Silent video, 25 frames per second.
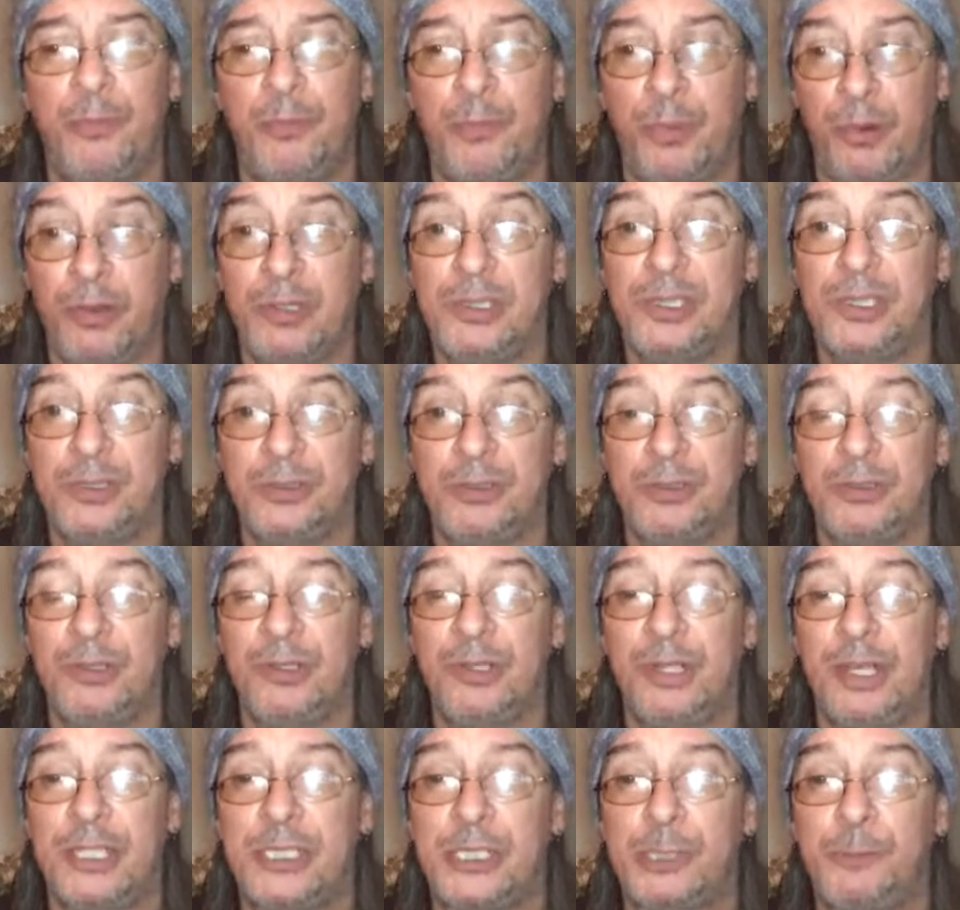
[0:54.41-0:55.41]

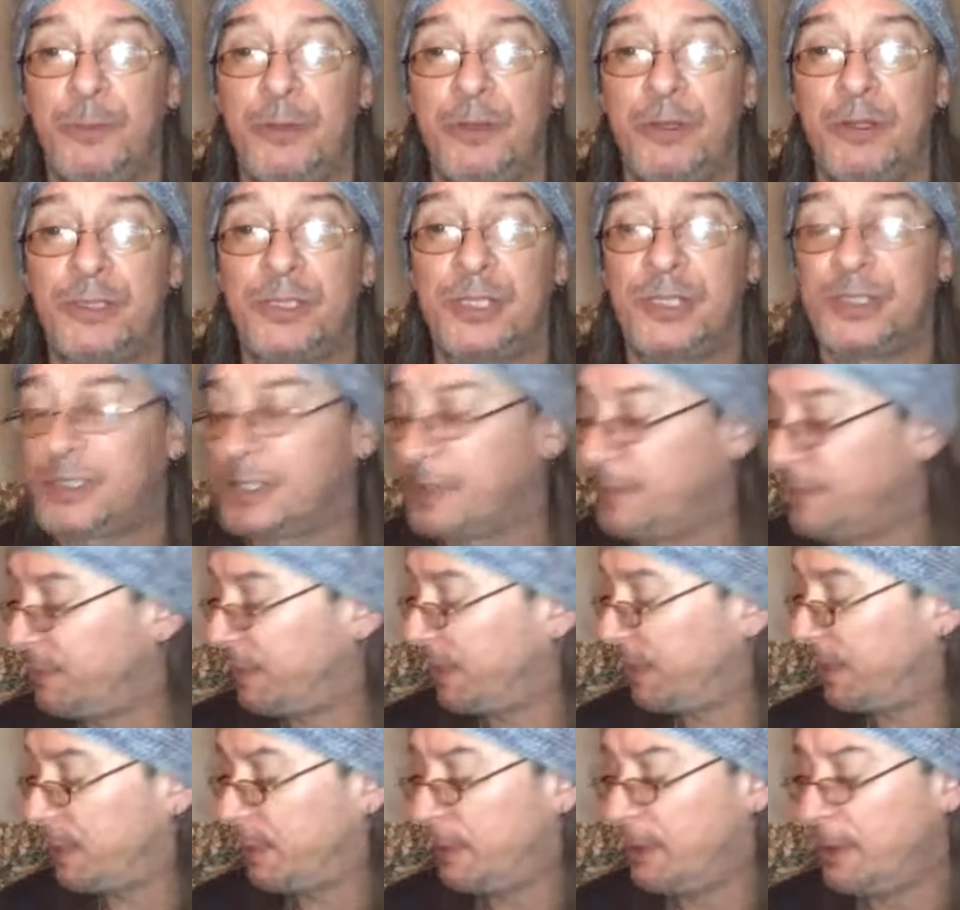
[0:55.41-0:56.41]
personal experiences
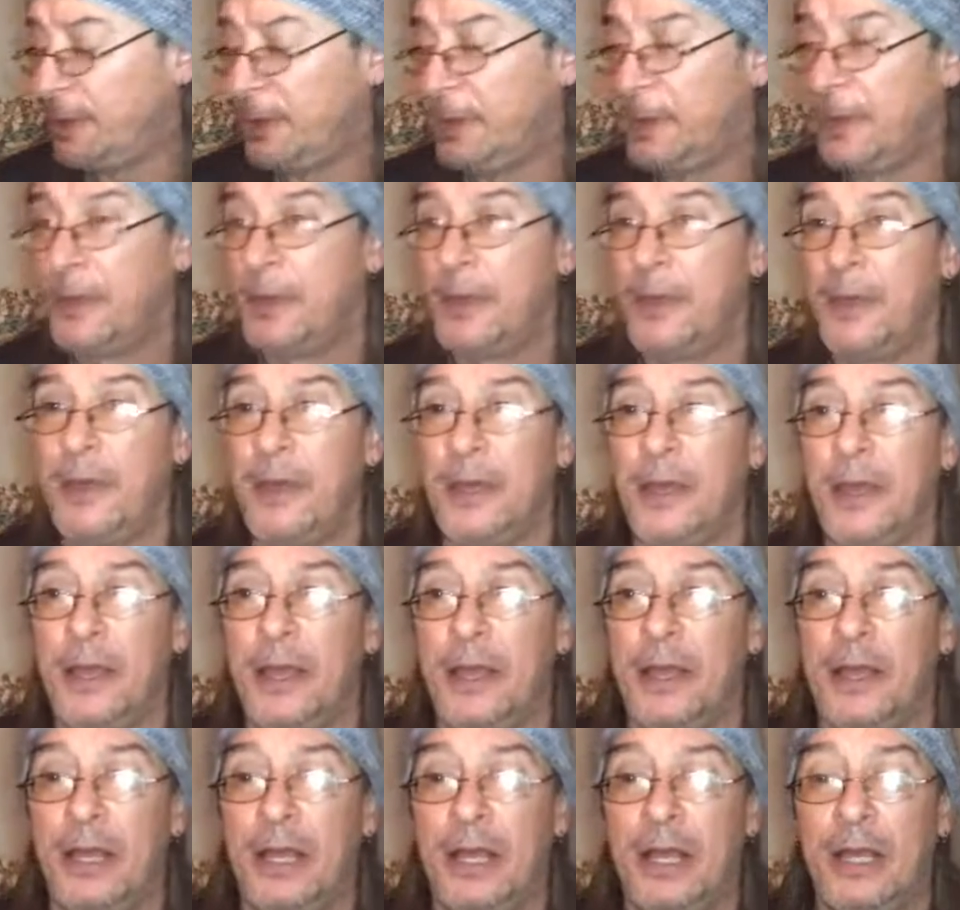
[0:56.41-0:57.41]

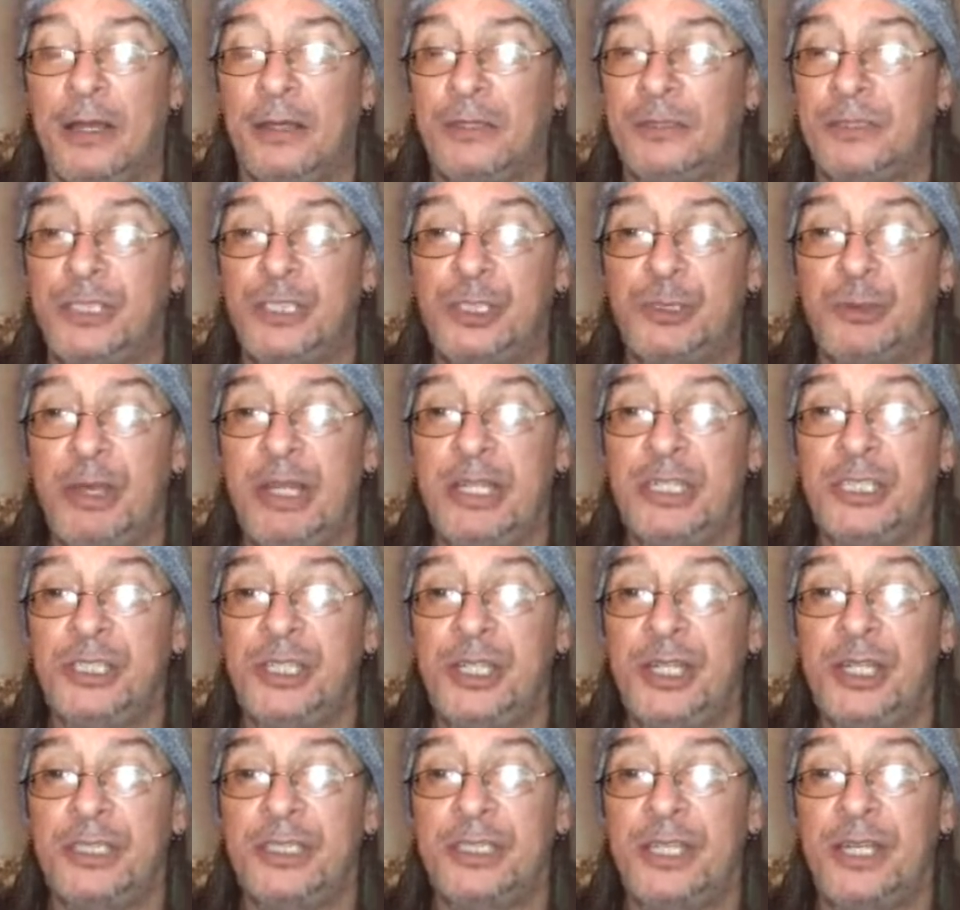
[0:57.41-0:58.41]
of strange
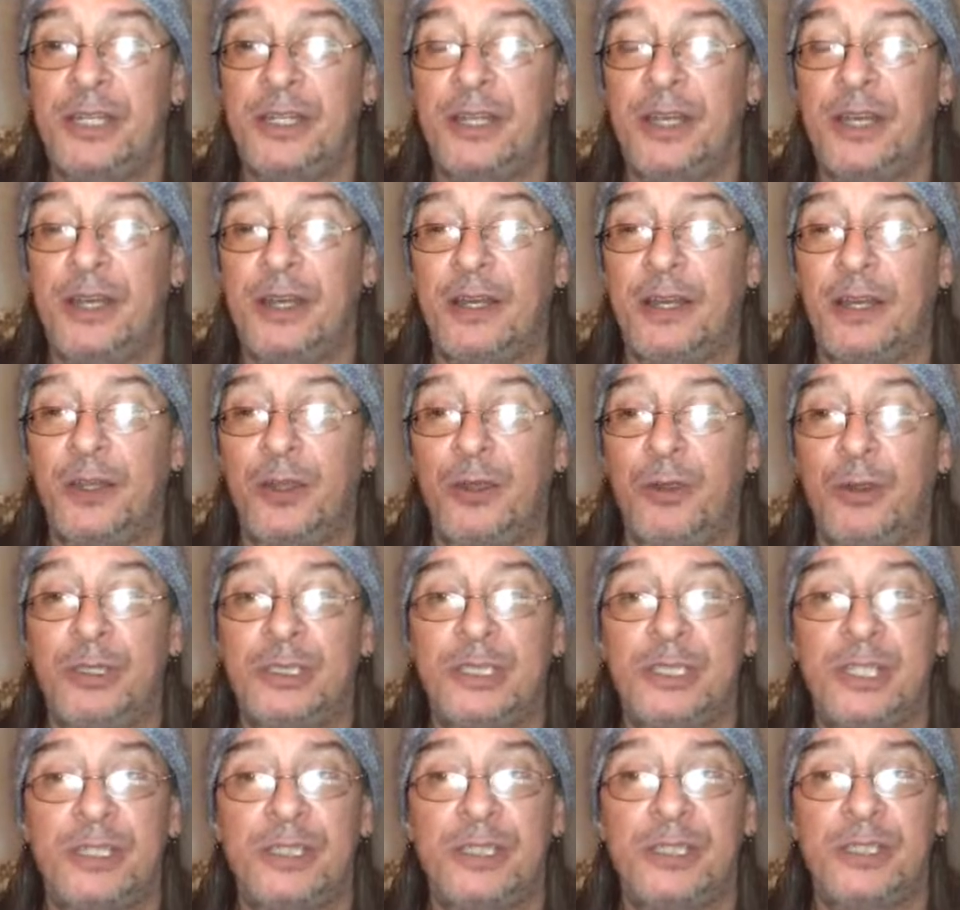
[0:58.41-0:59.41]
things, that
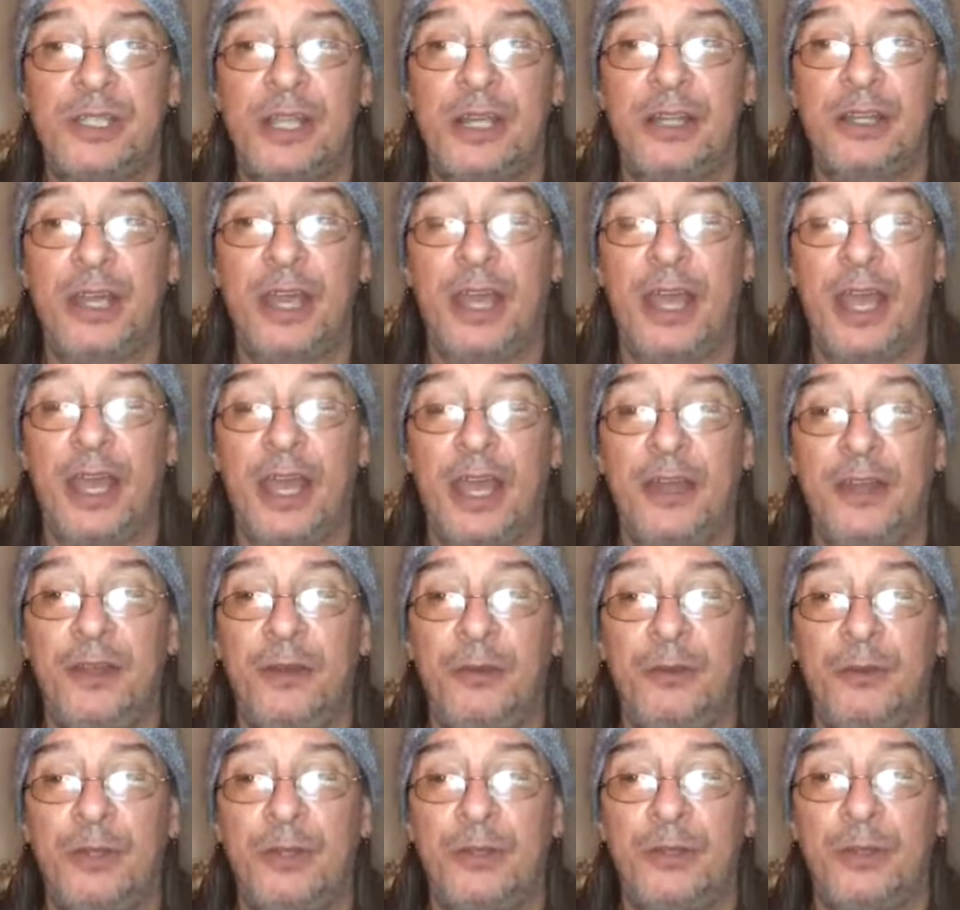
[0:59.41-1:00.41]
occurrences that you had
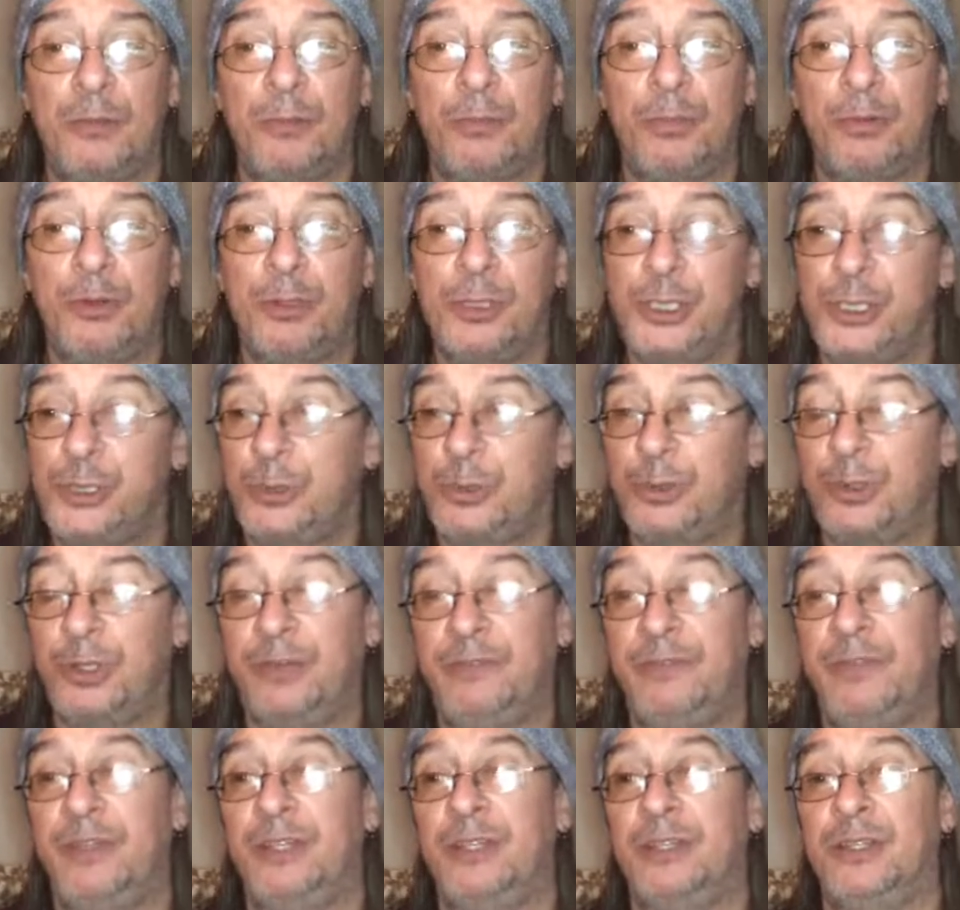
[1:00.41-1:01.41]
out in the bush or
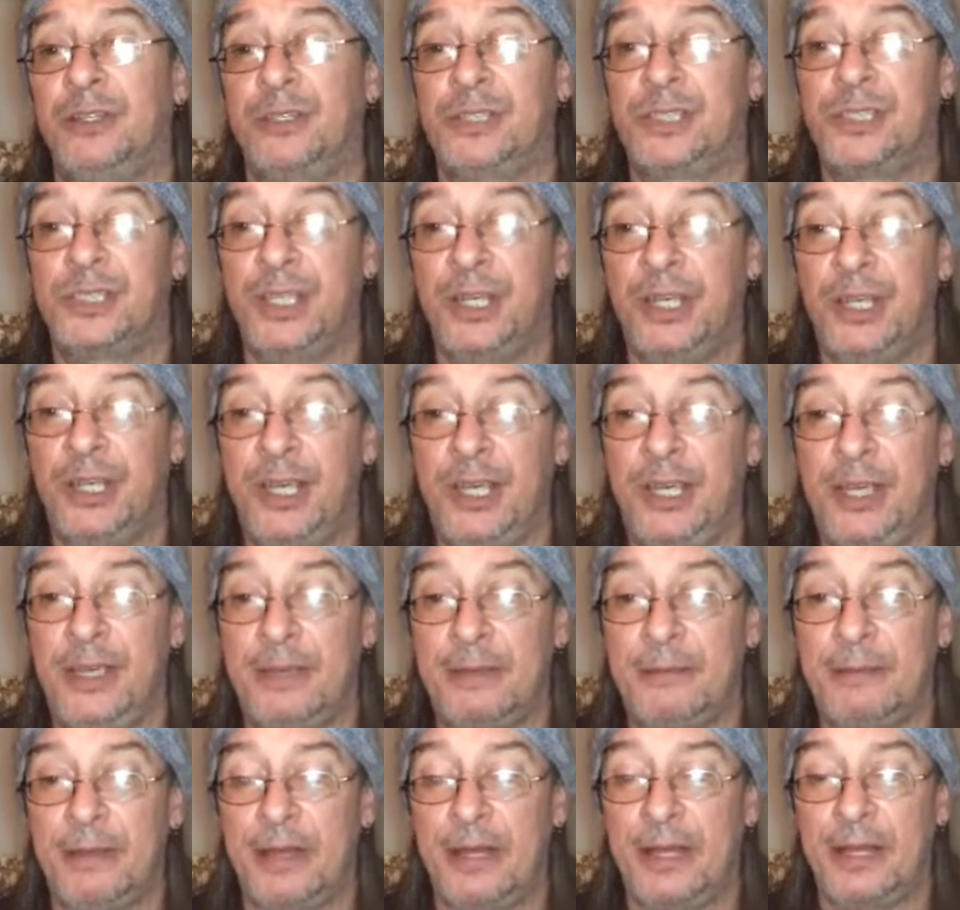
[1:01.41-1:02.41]
even in the city,
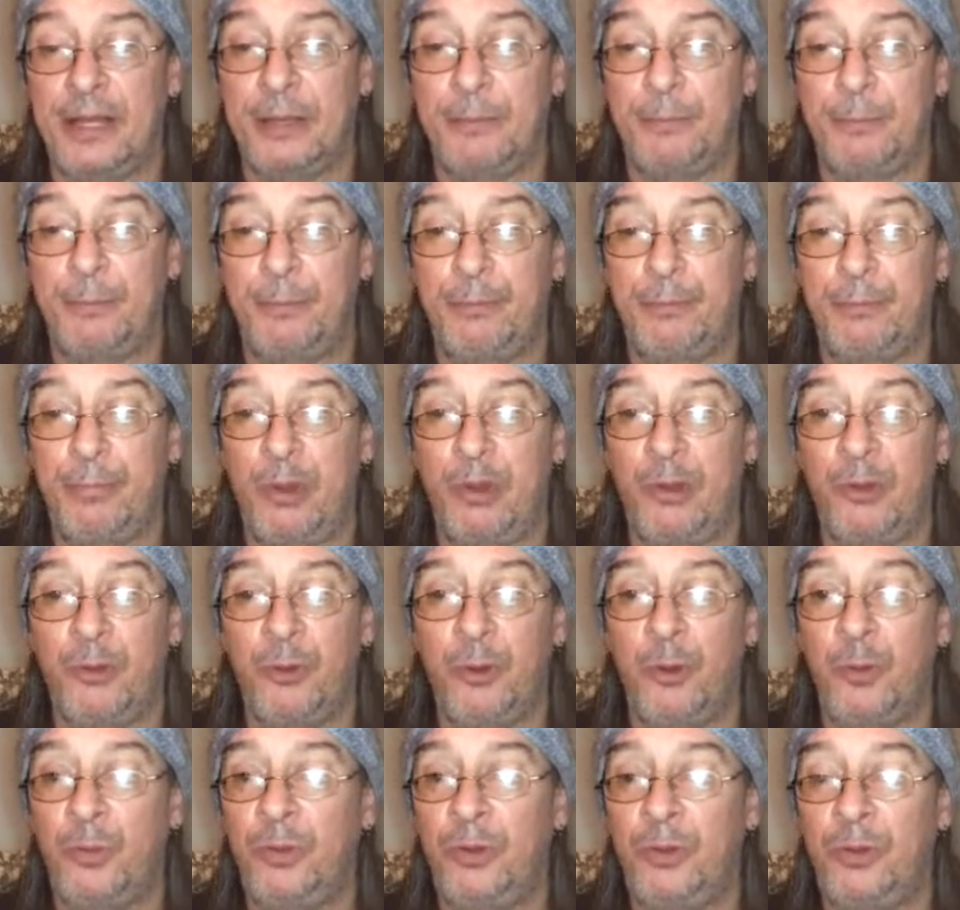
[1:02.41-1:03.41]

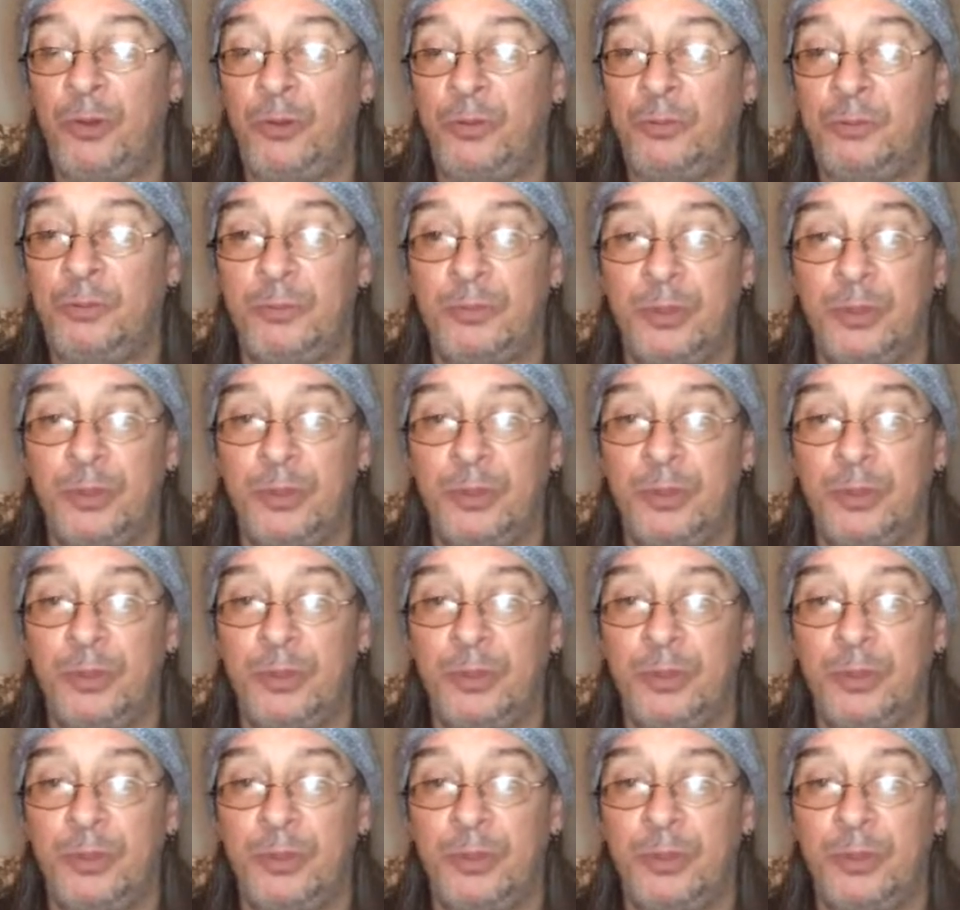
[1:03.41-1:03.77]
paranormal,